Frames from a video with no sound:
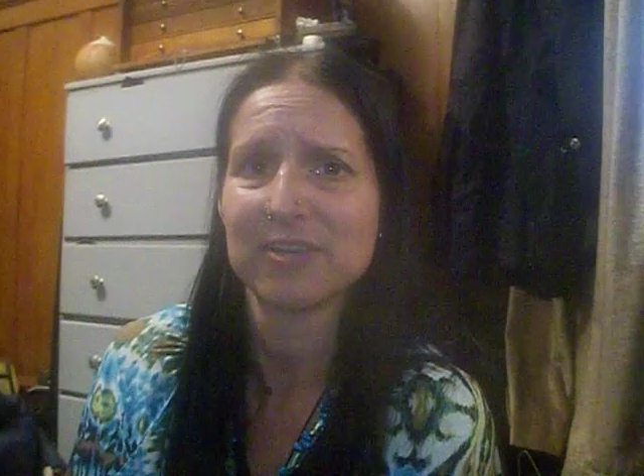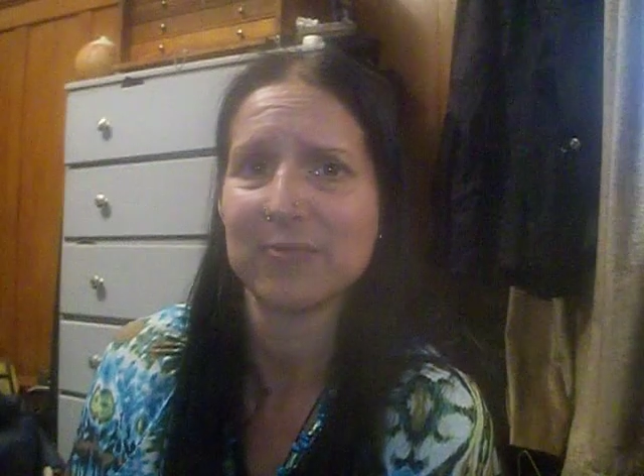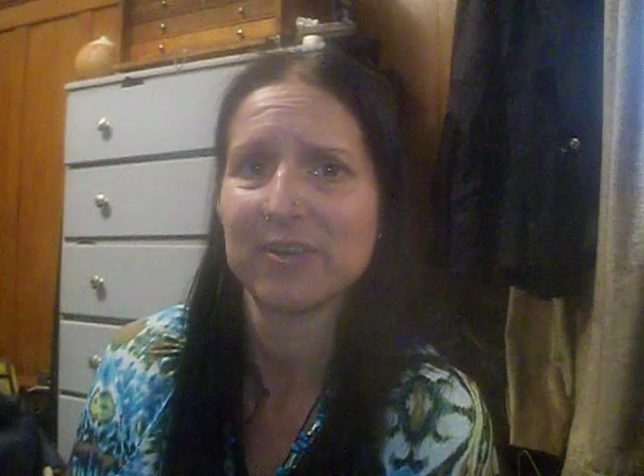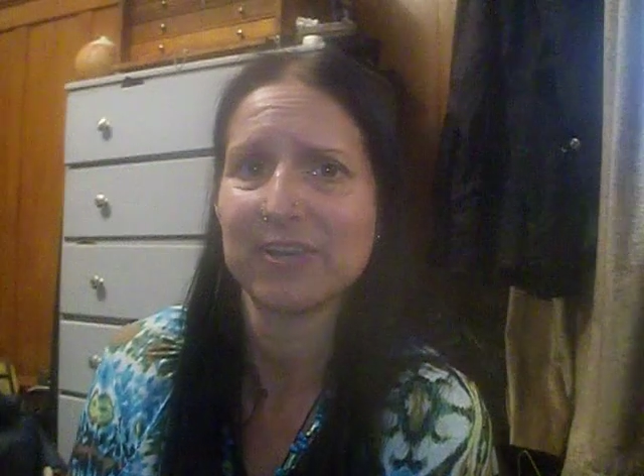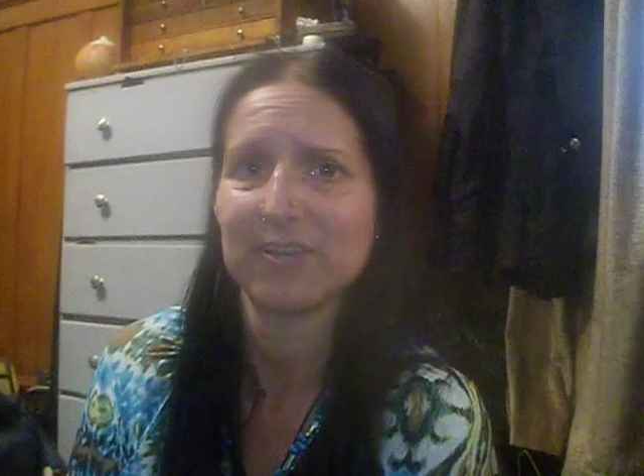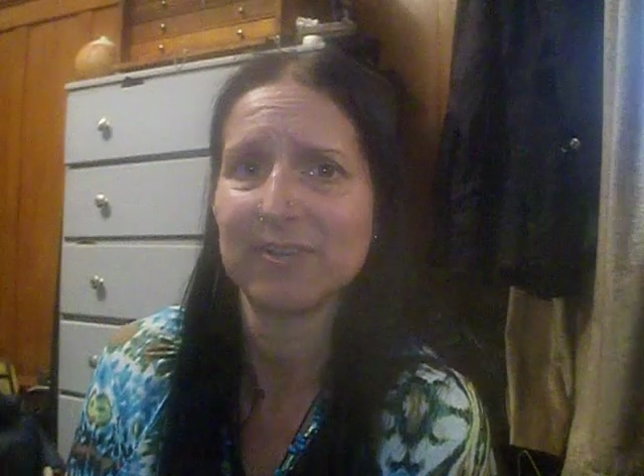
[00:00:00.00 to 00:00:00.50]
like,
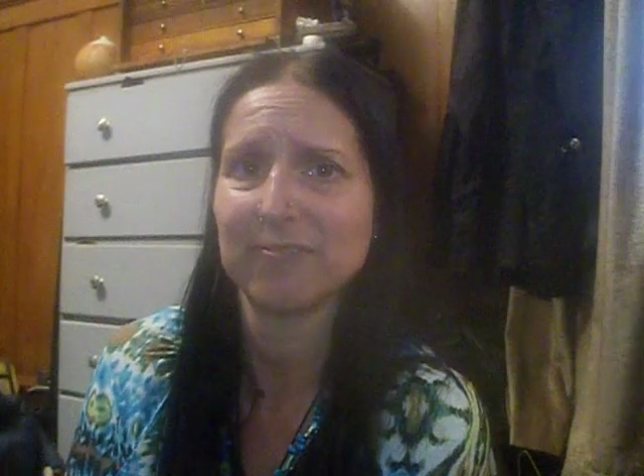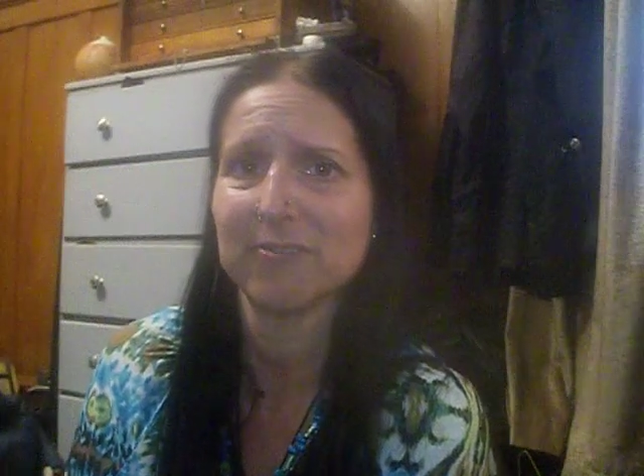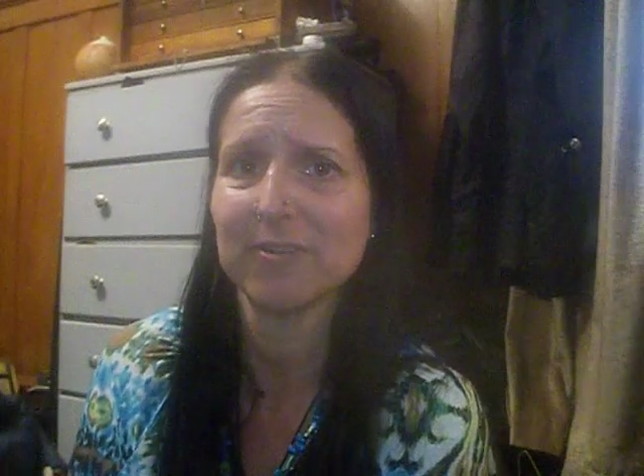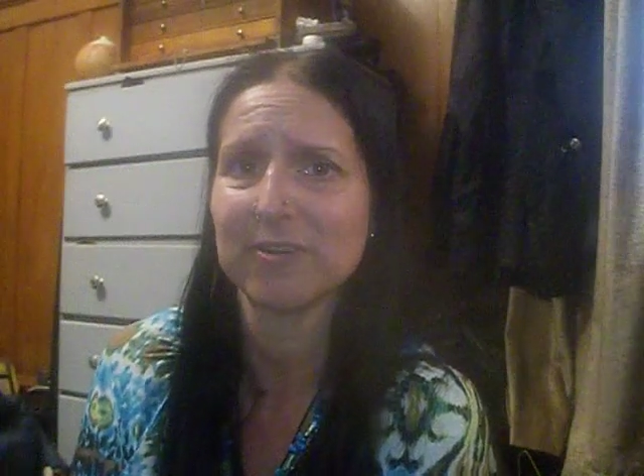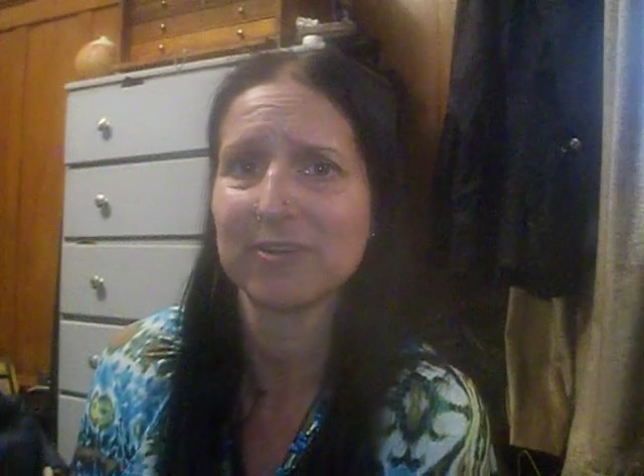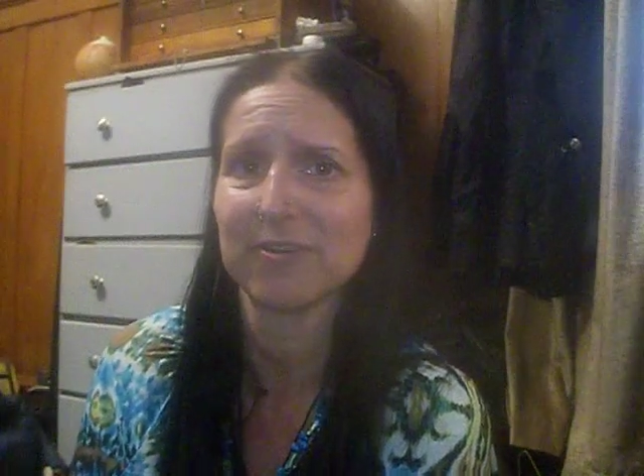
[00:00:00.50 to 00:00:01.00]
when I got off
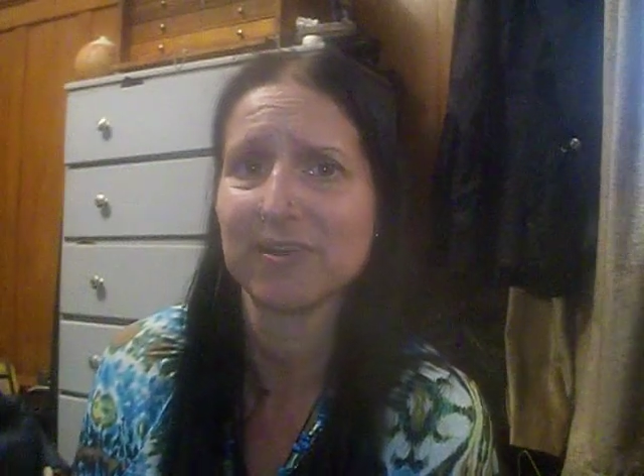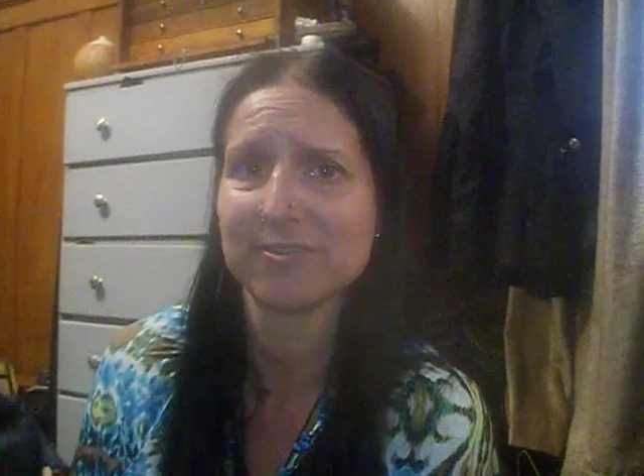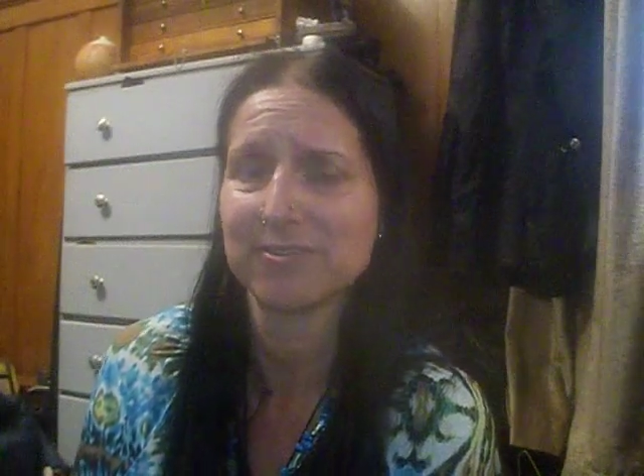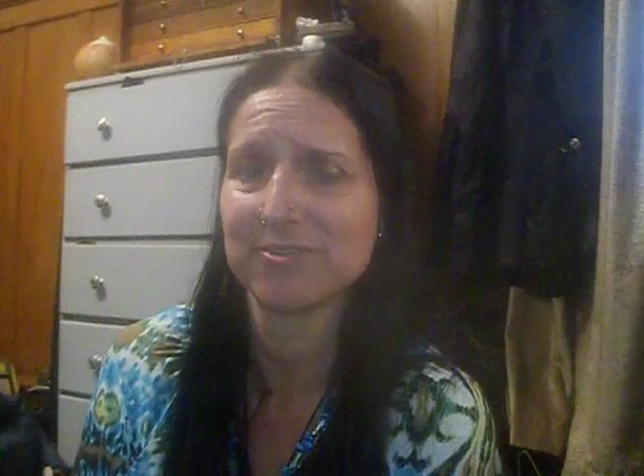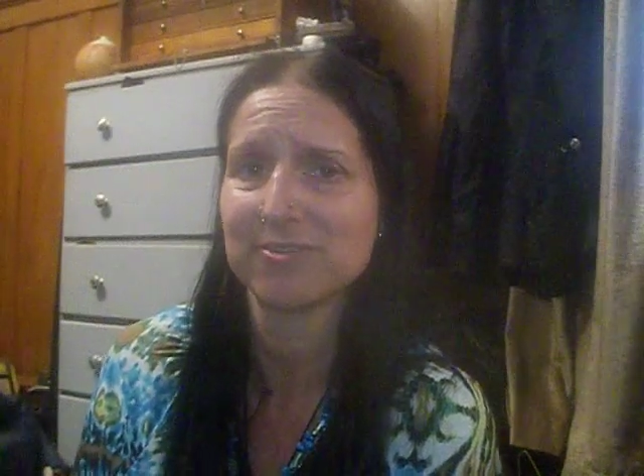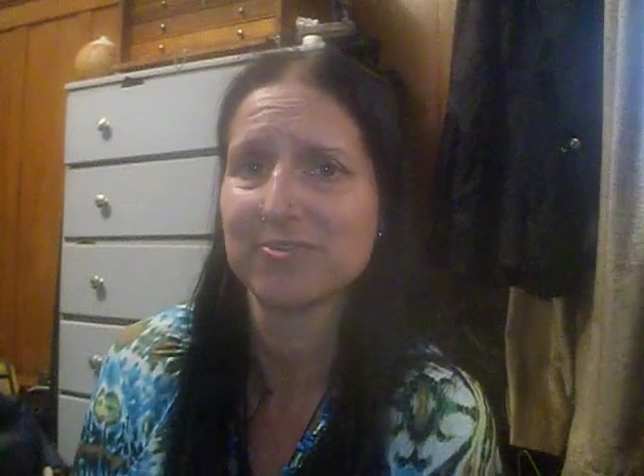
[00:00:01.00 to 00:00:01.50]
work, across the